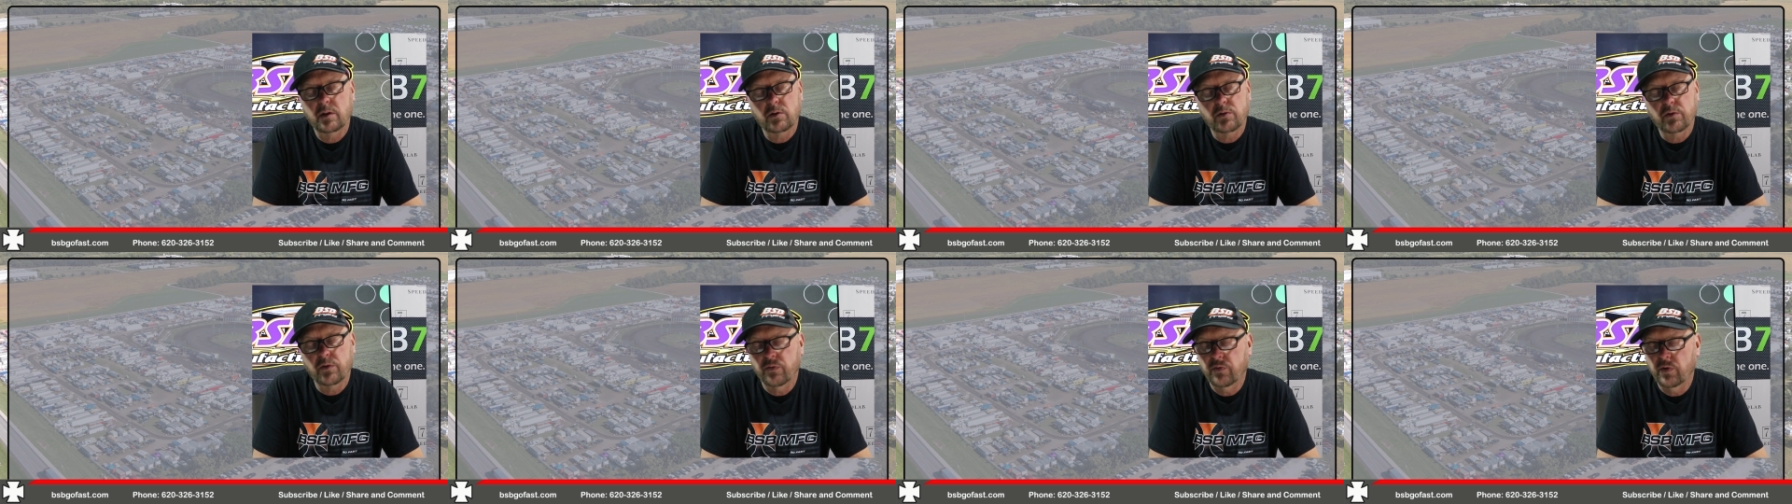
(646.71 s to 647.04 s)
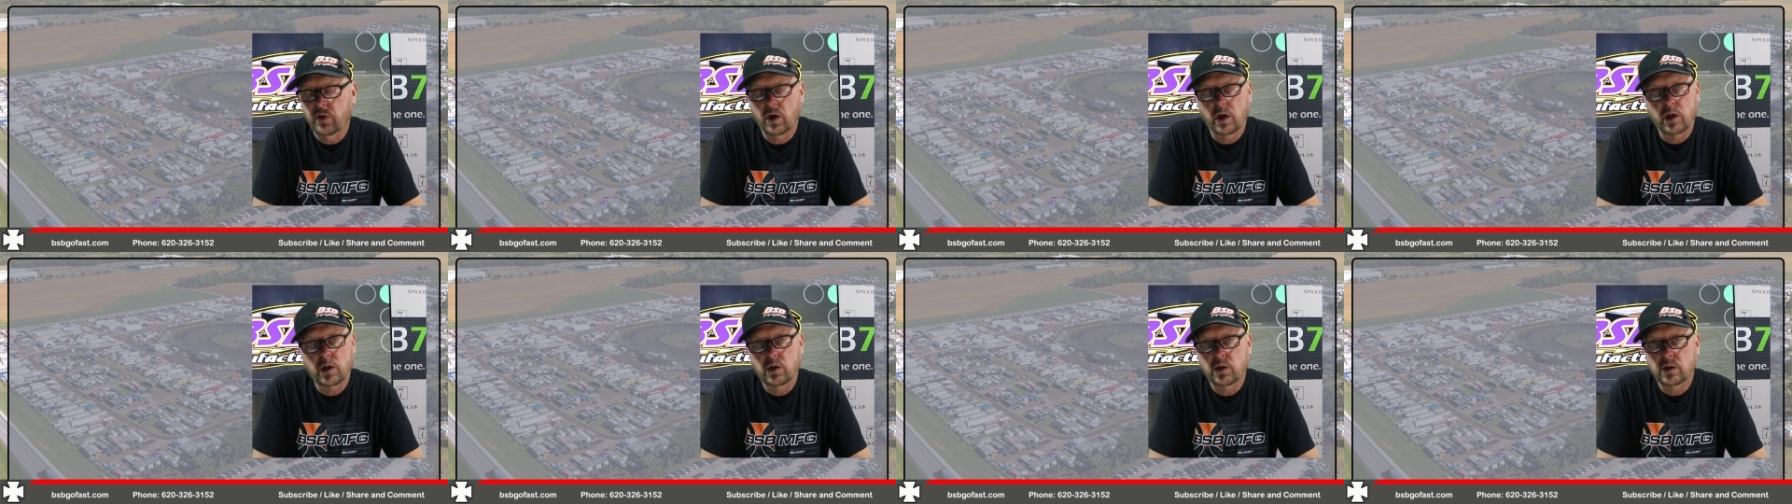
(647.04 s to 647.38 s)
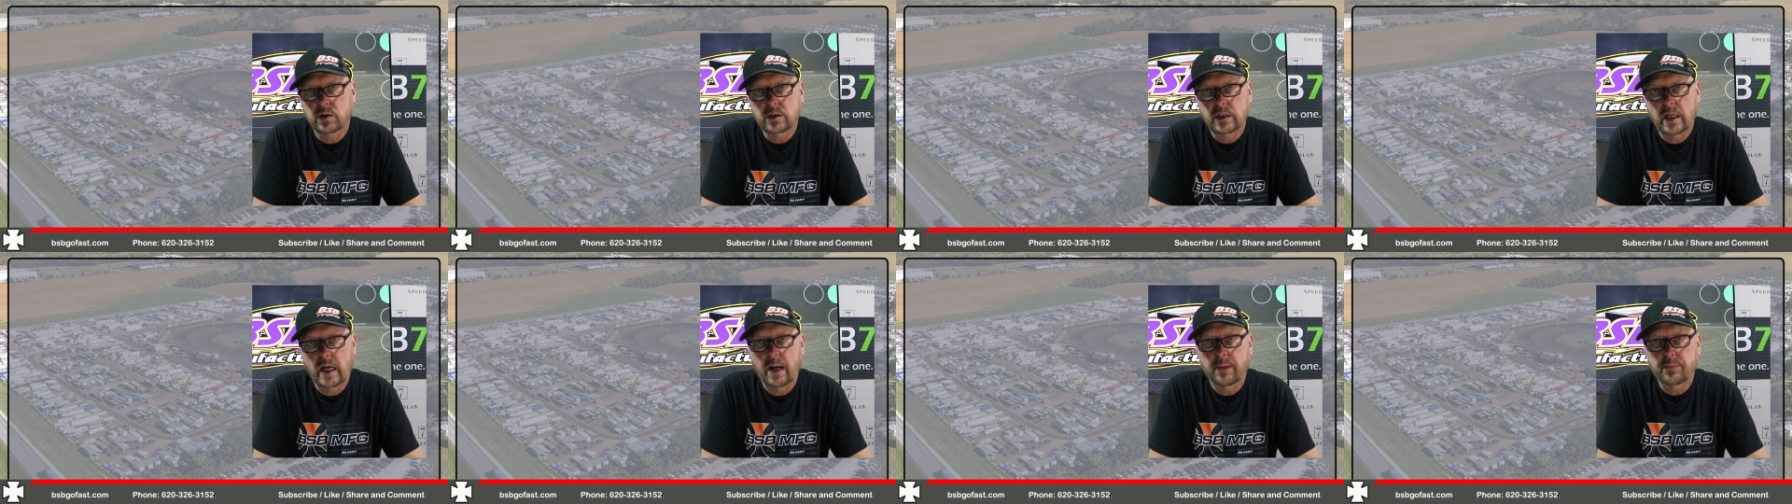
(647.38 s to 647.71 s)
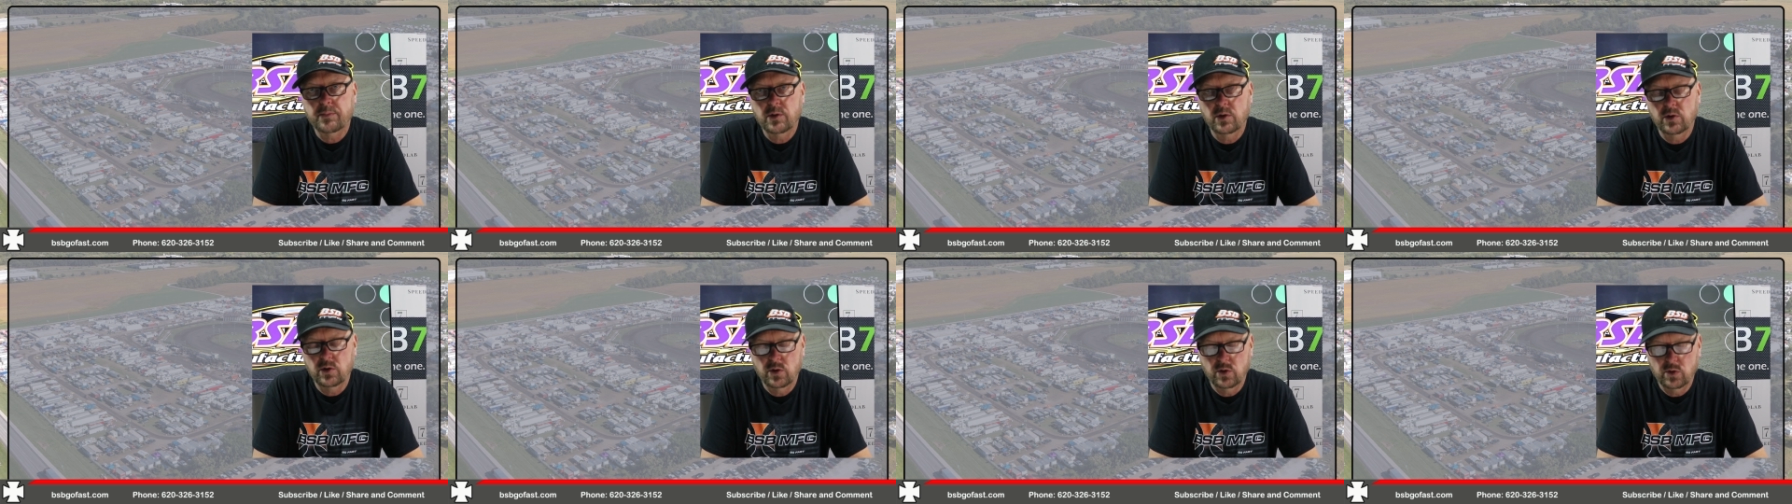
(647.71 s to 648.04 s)
It's a very good
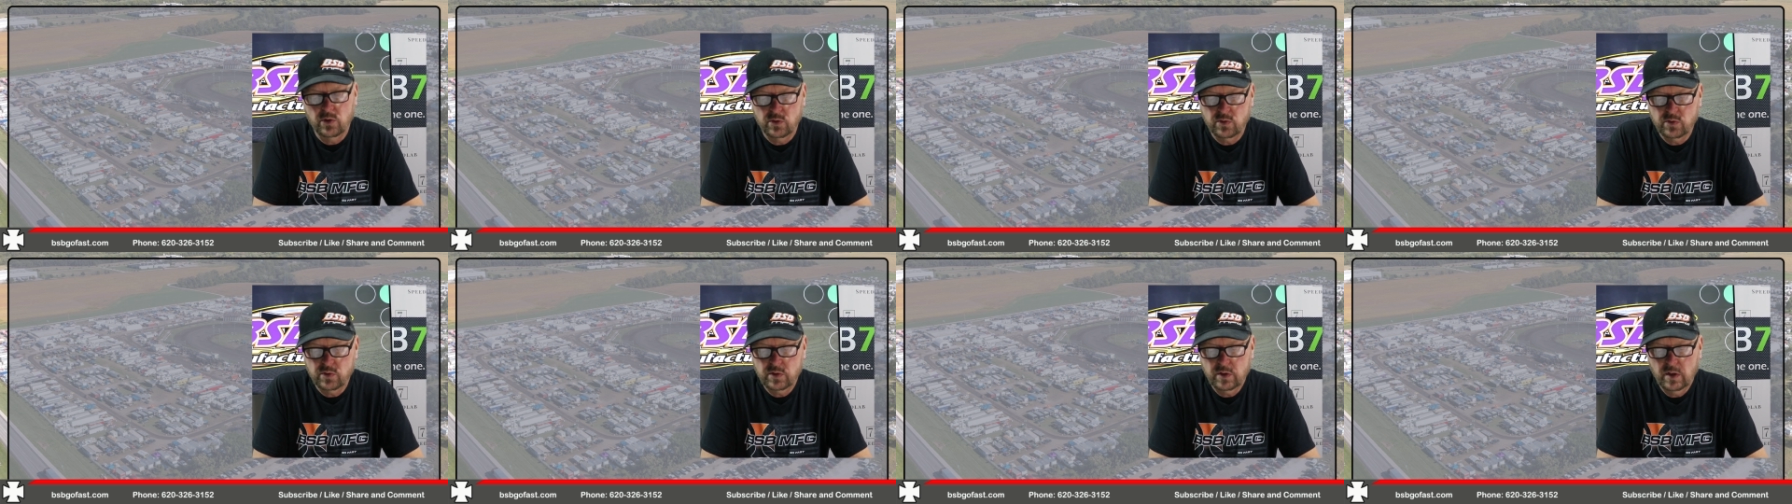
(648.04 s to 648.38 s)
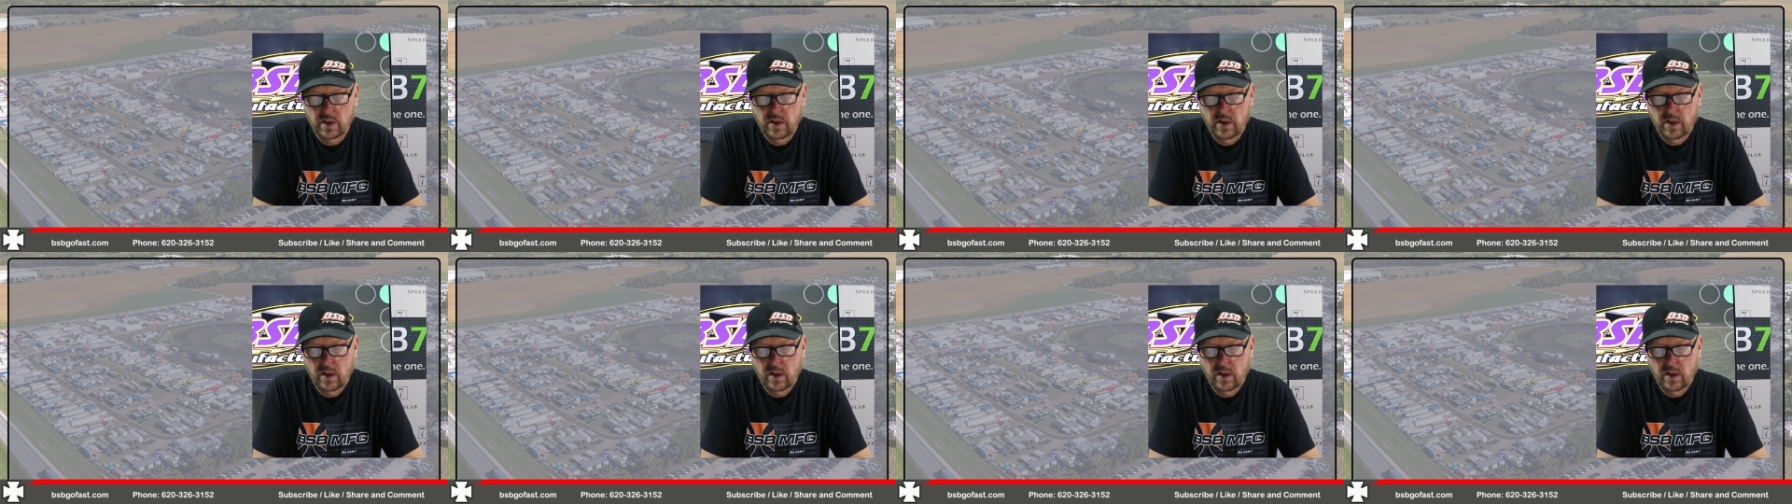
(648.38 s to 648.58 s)
tap to use.